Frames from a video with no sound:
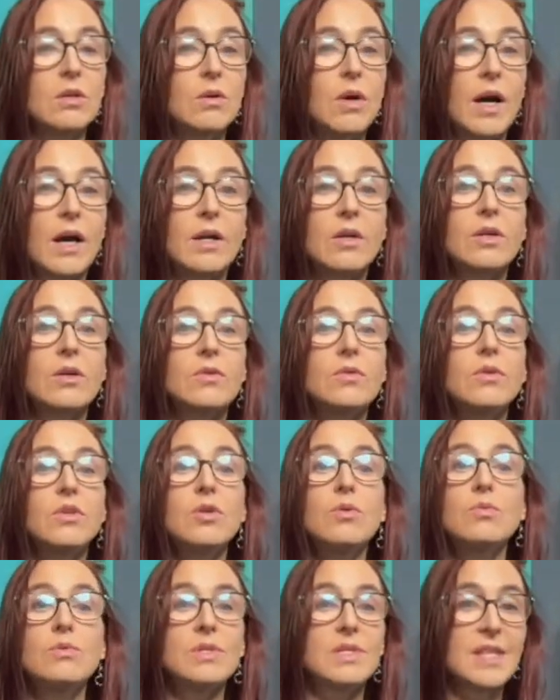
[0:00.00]
How do you
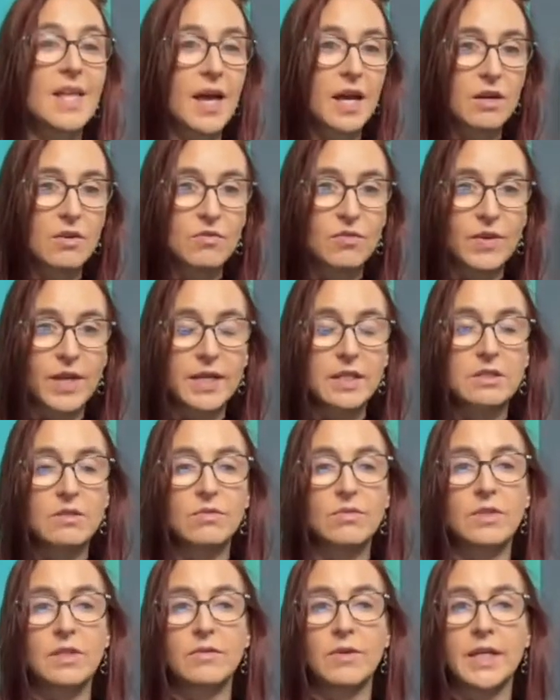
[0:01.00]
use that
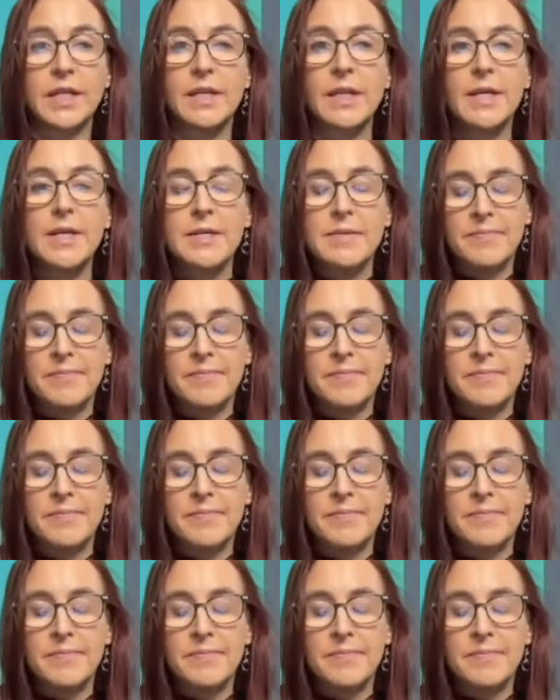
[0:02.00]
effectively, right?